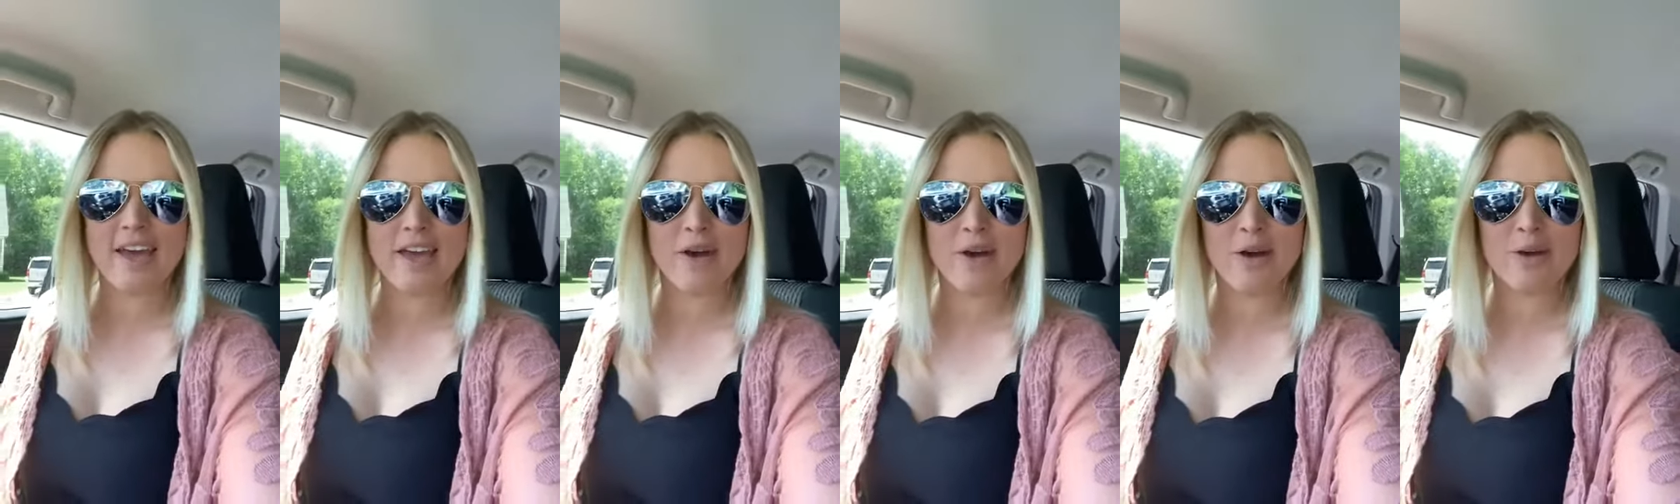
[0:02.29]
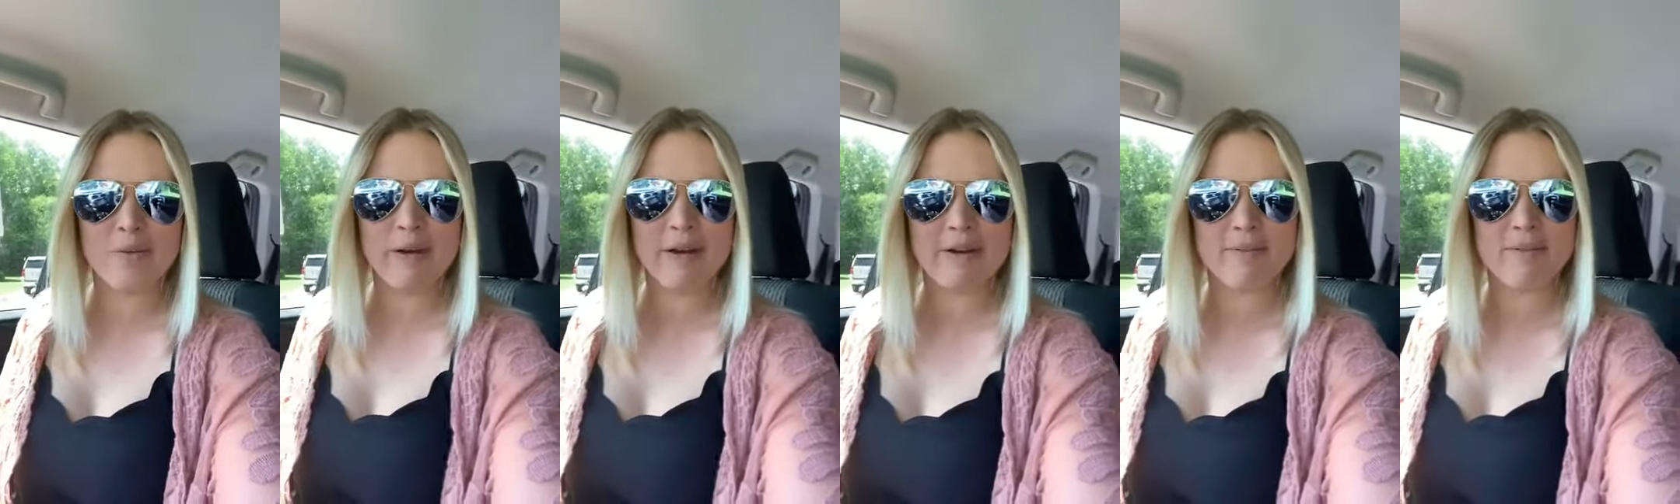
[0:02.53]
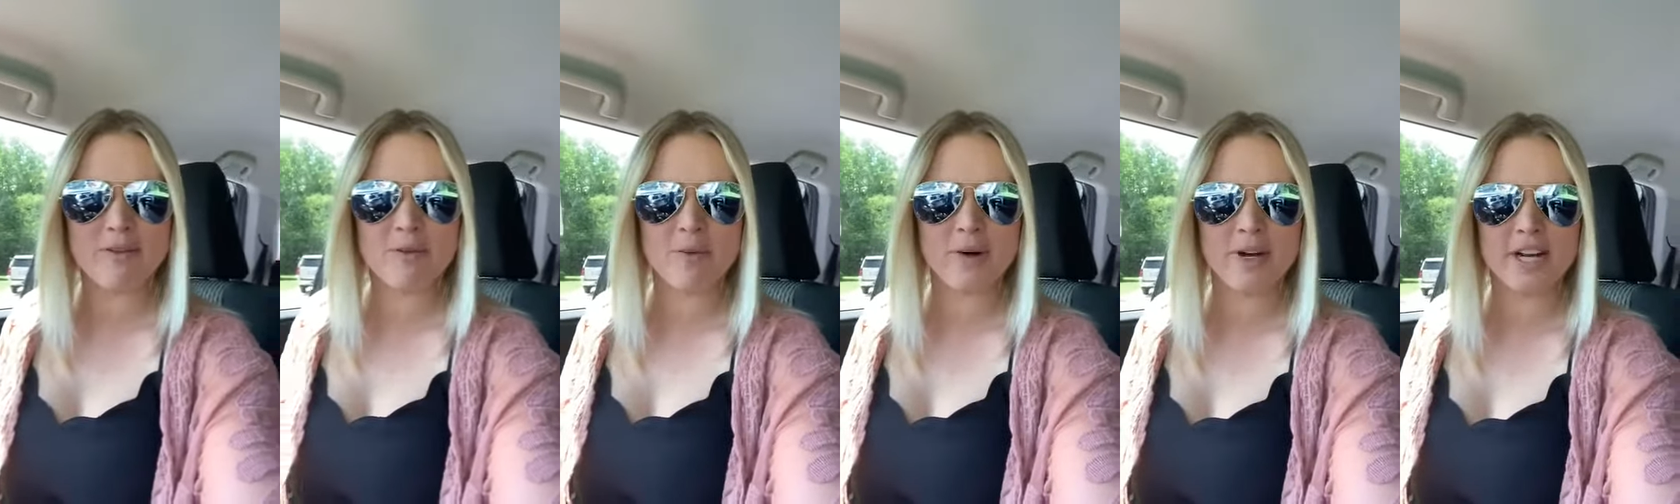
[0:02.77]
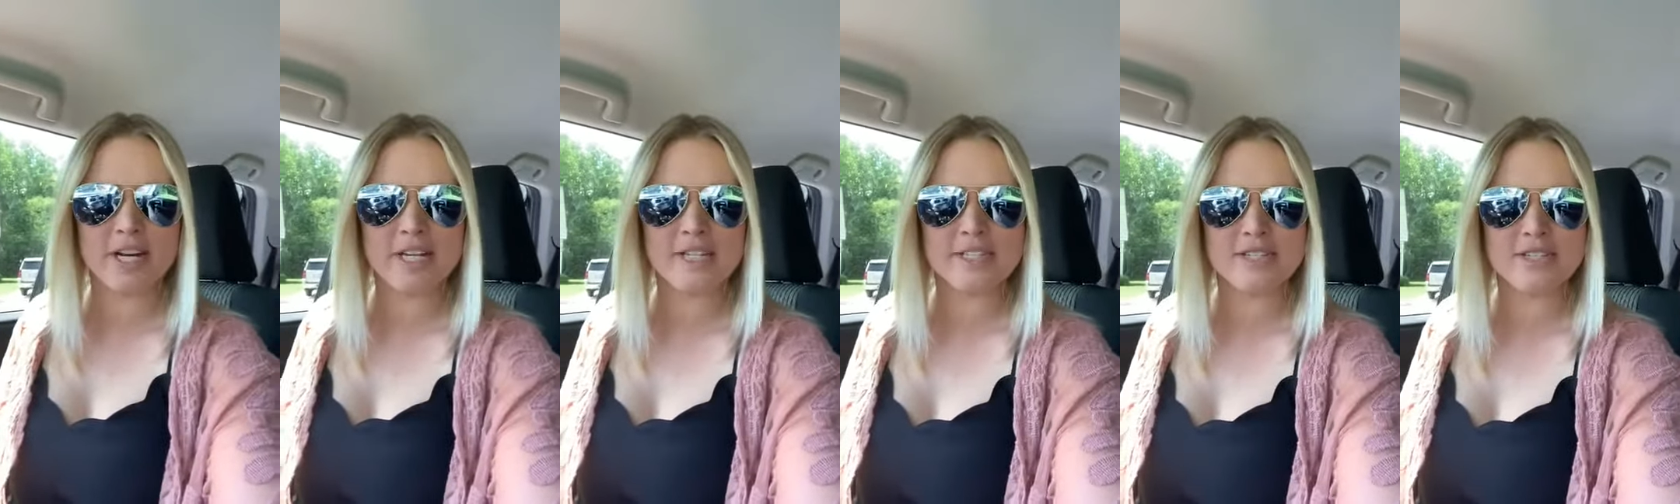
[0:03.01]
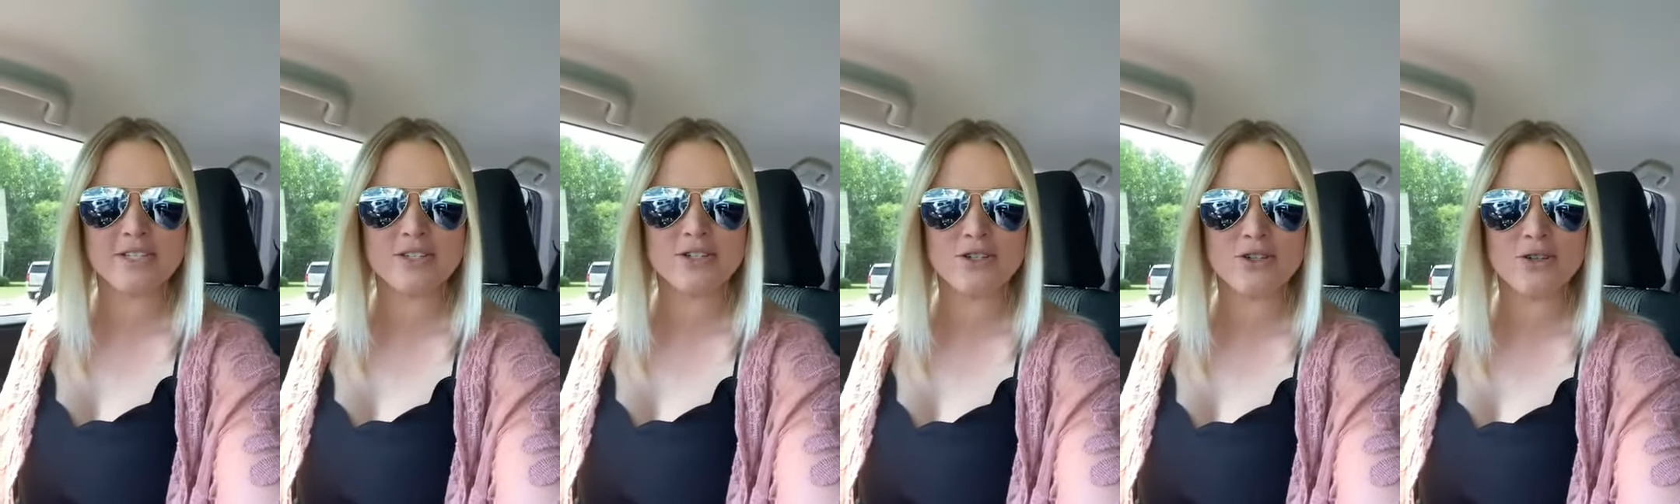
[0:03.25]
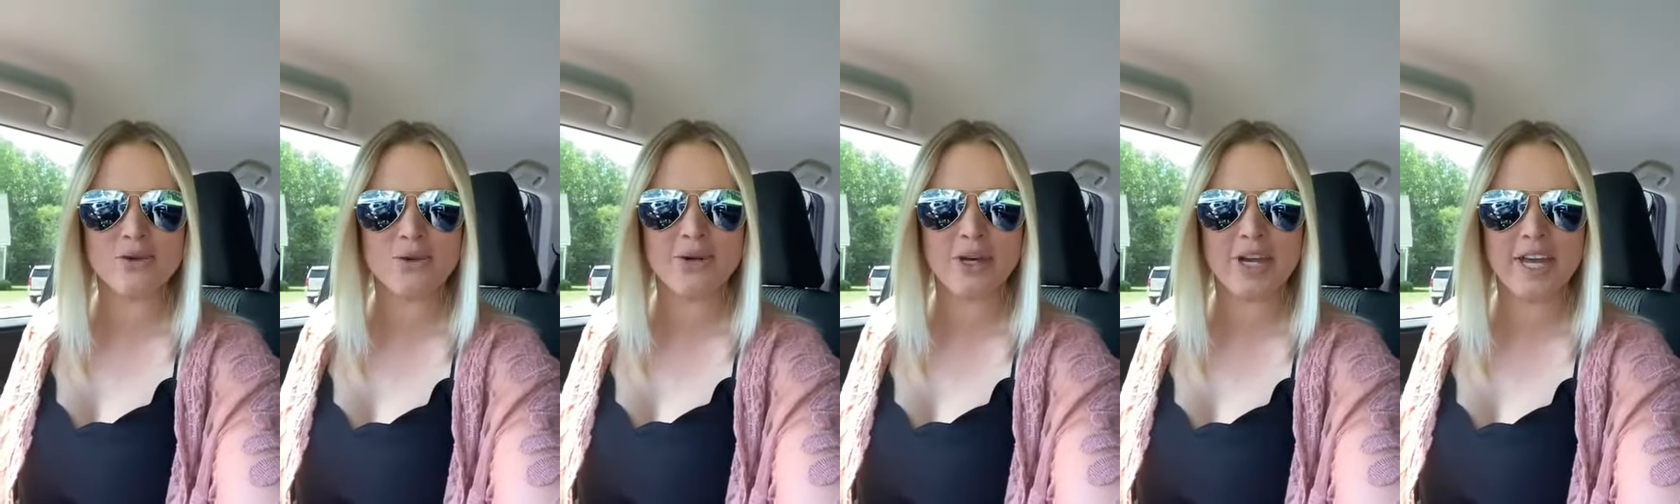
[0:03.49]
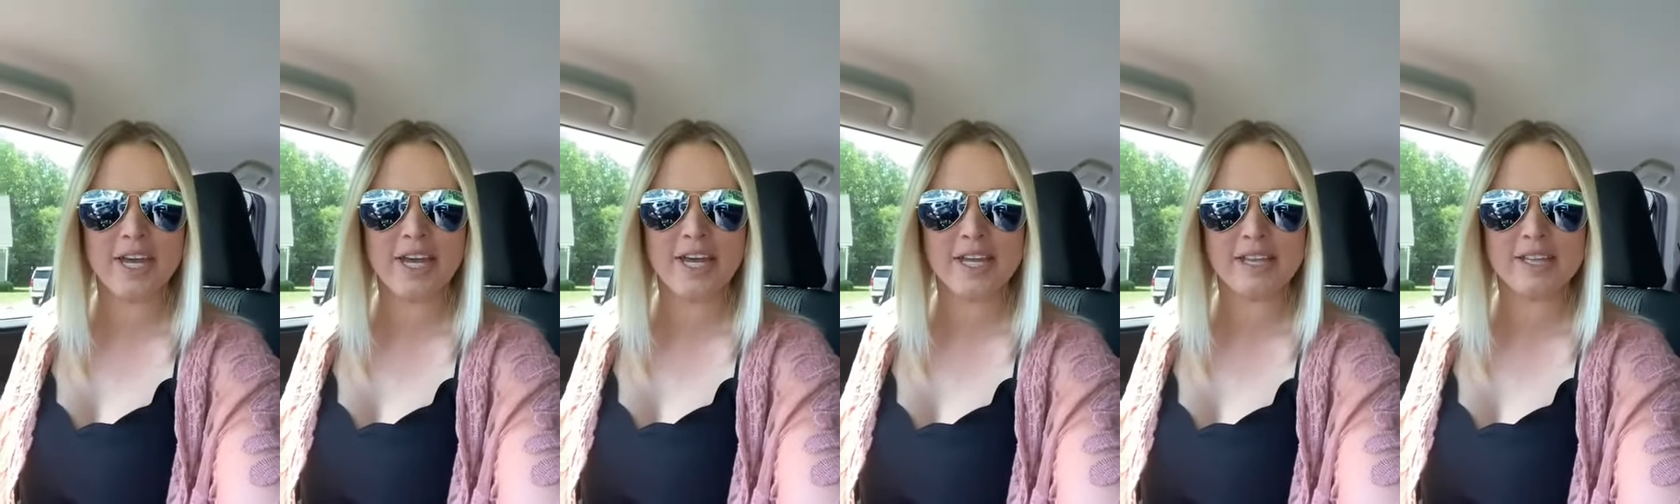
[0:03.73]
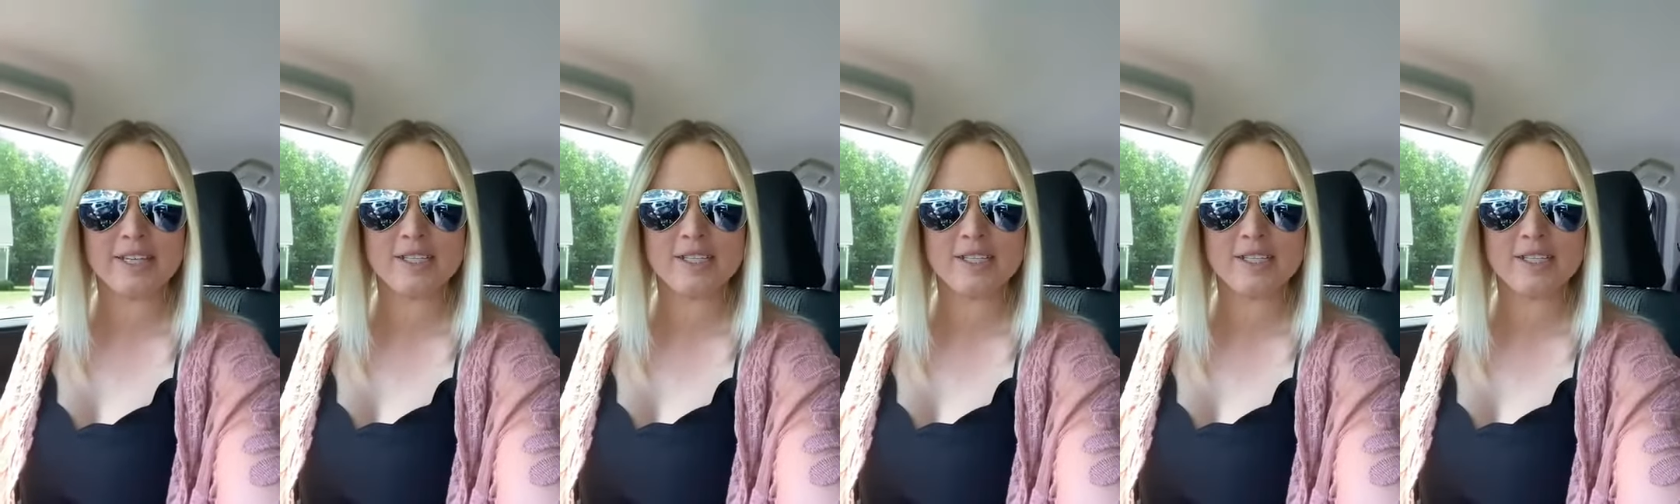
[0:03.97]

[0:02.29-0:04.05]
I hope everyone is enjoying